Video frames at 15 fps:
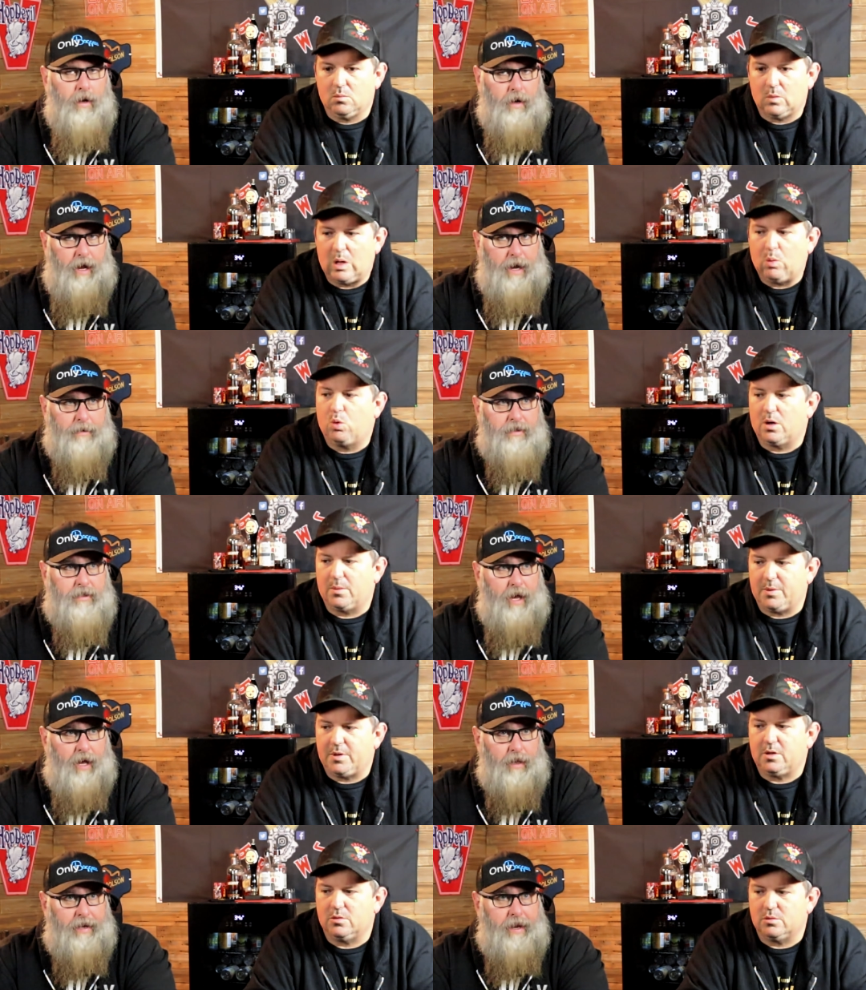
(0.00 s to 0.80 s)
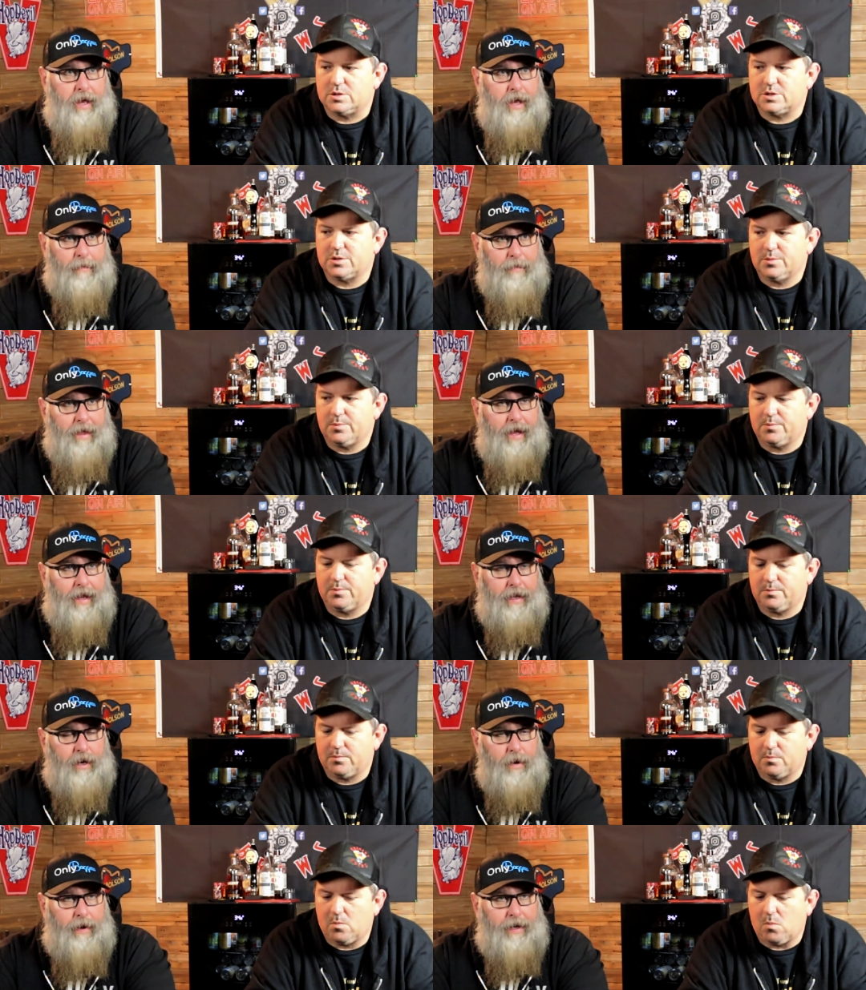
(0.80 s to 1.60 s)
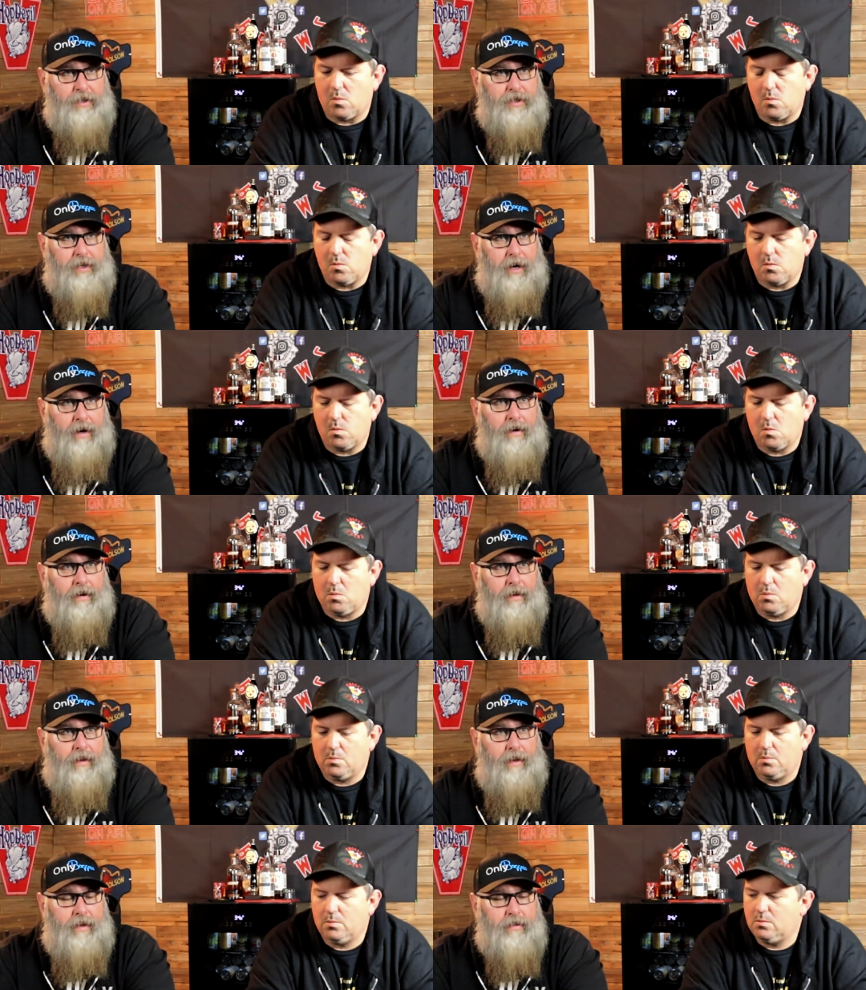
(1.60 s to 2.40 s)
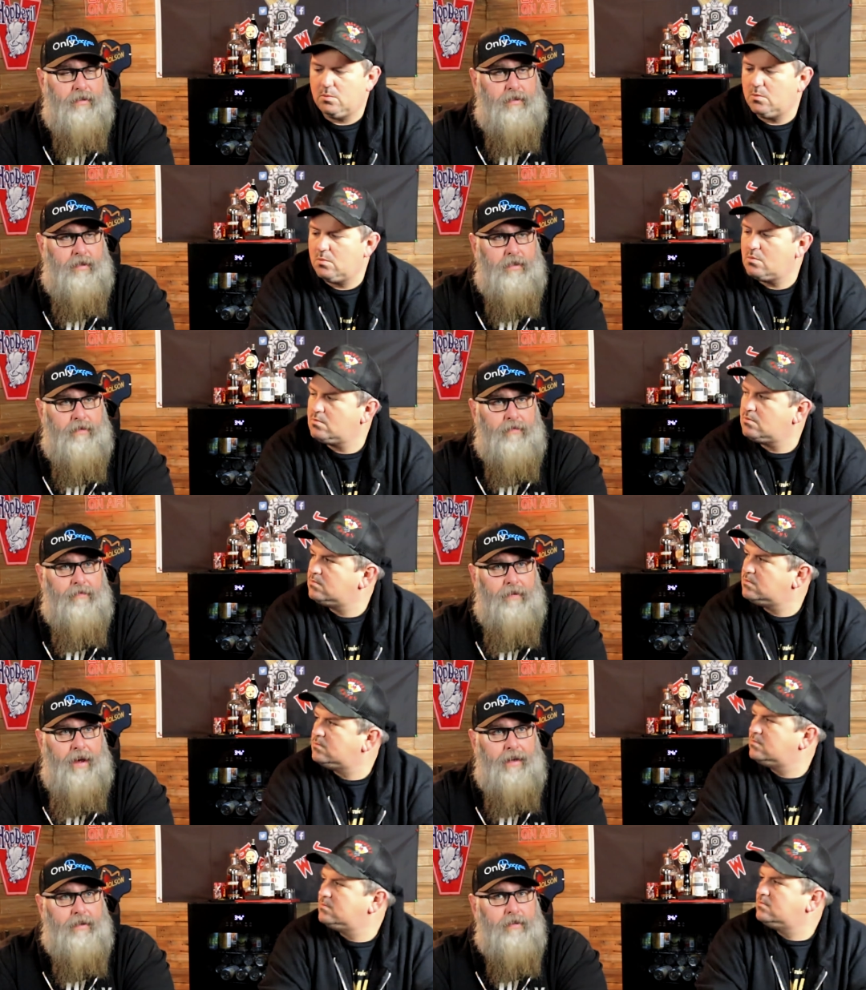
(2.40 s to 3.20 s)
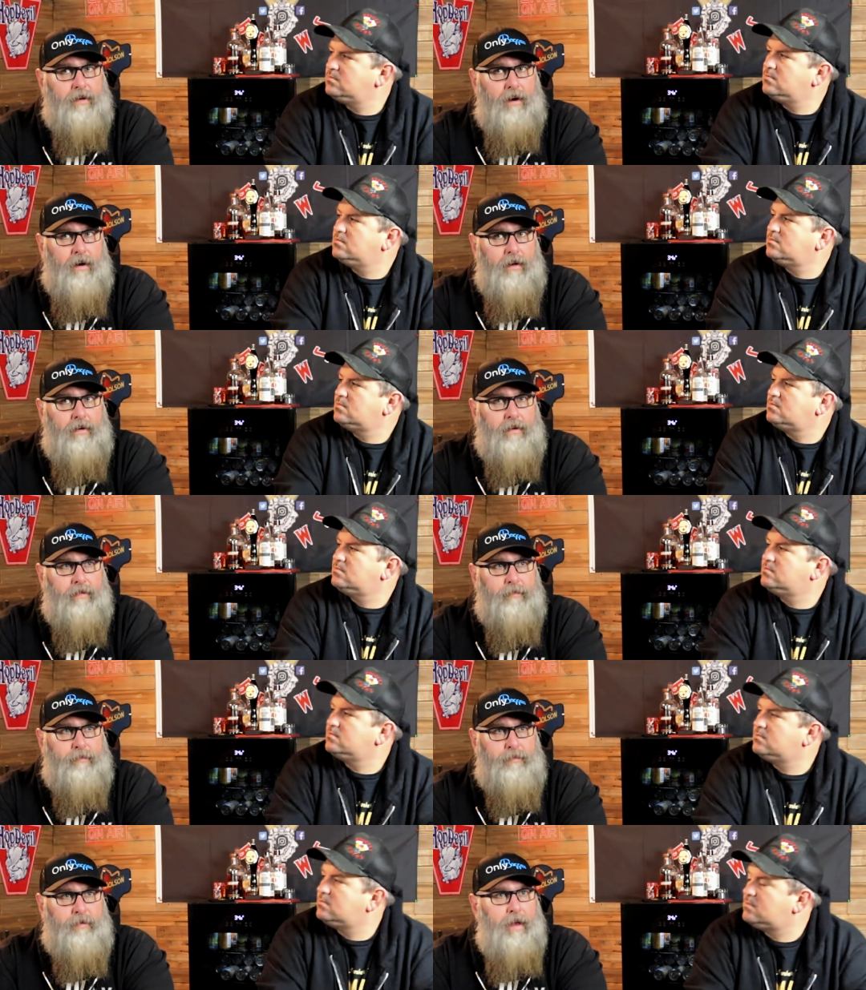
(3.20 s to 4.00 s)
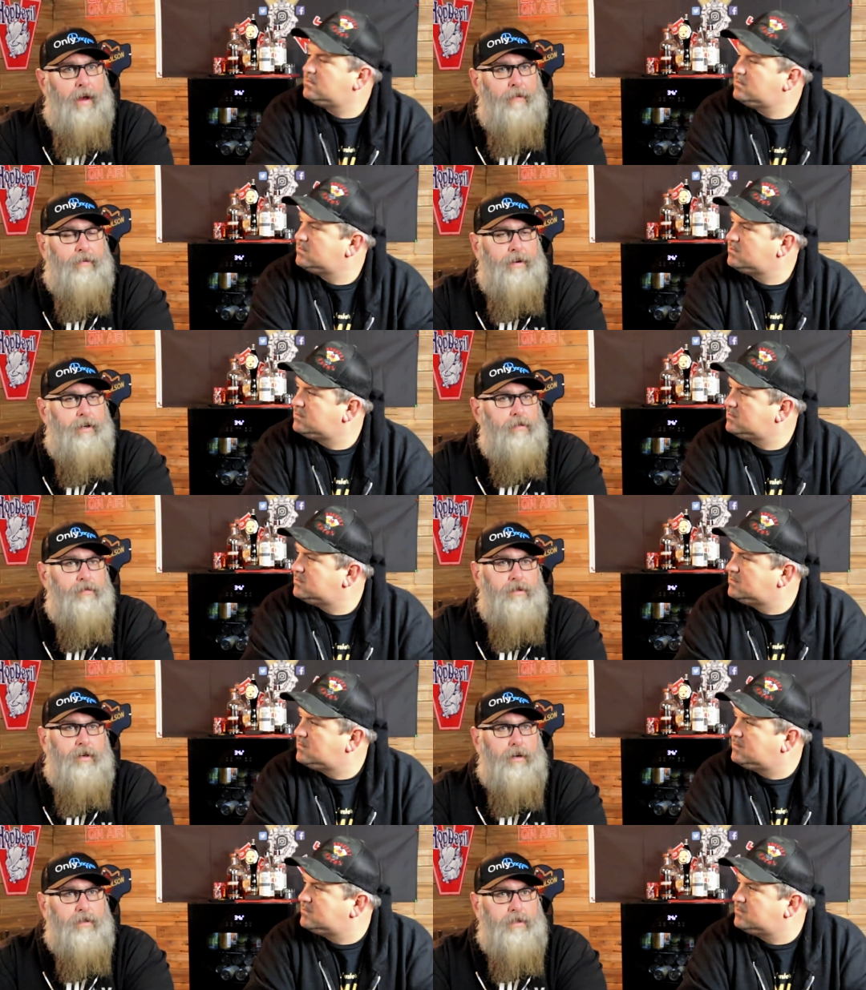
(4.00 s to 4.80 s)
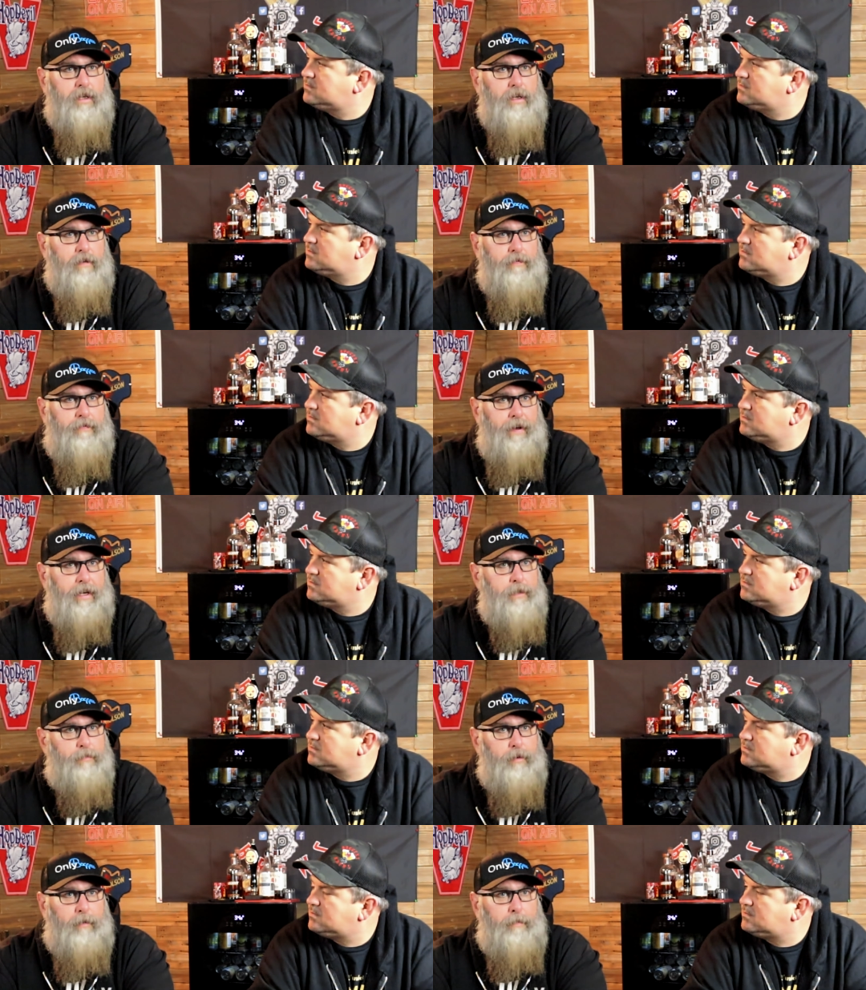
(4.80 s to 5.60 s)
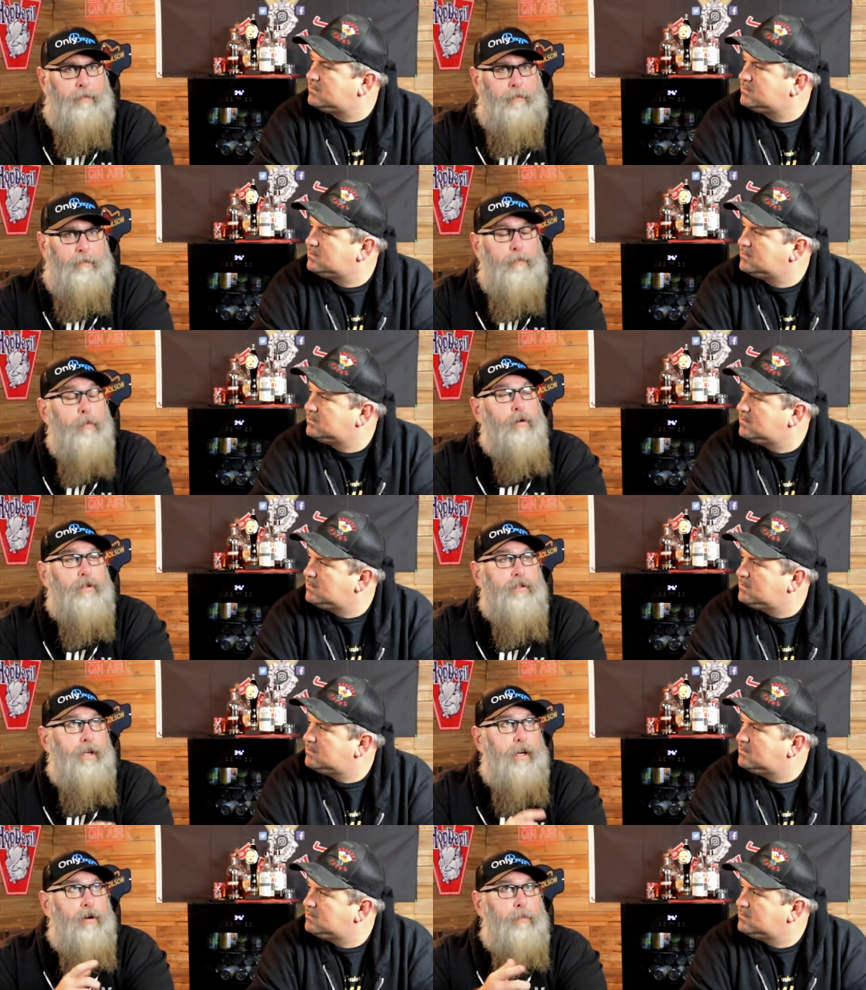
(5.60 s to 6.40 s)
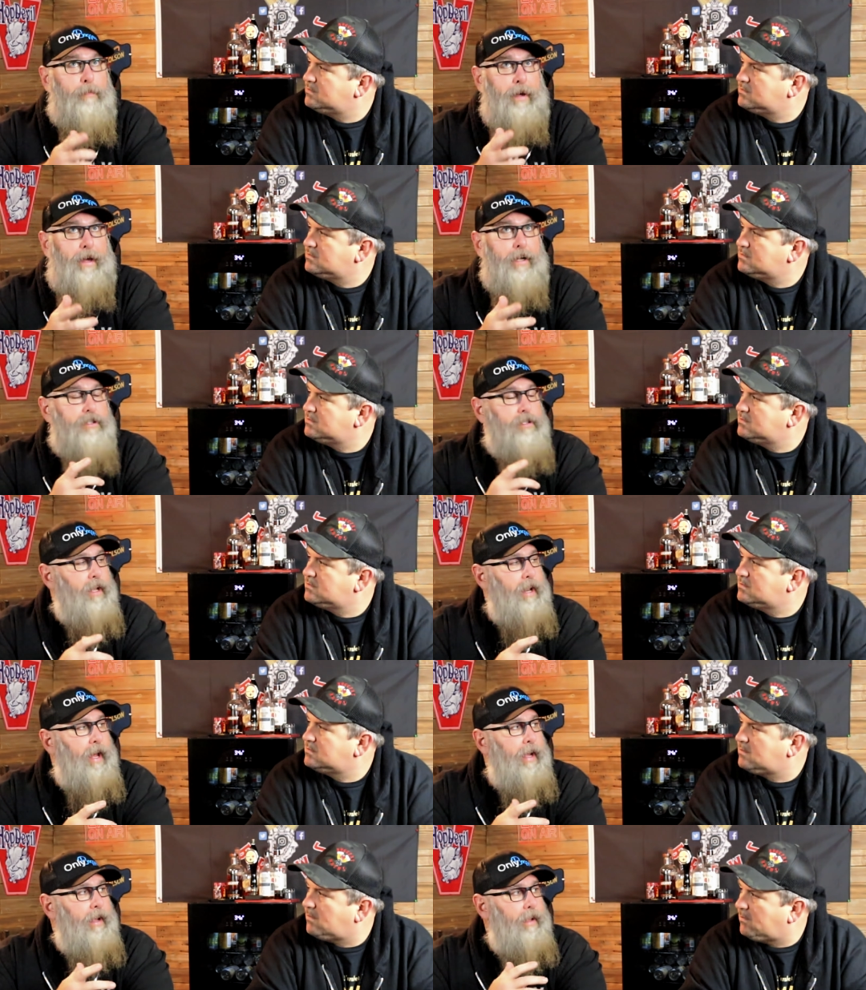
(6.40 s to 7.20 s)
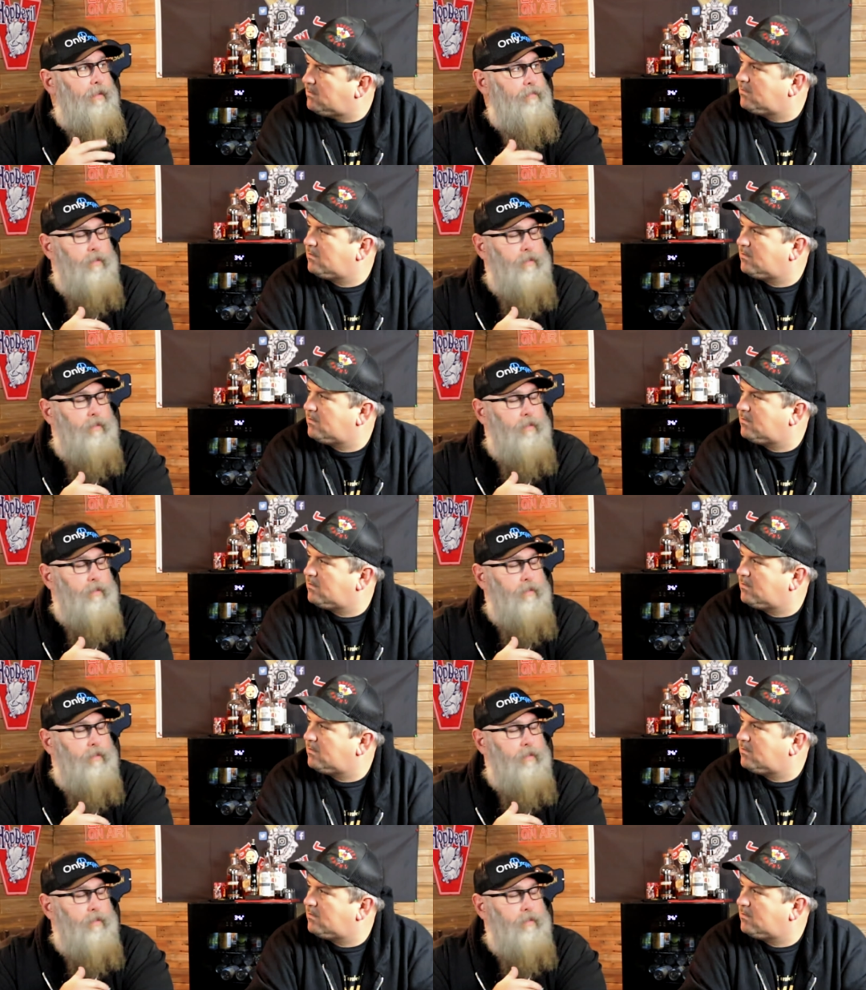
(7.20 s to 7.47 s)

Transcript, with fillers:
Speaker 1: It I was telling him that you know I shared his his event on every New Jersey Facebook motorcycle page that I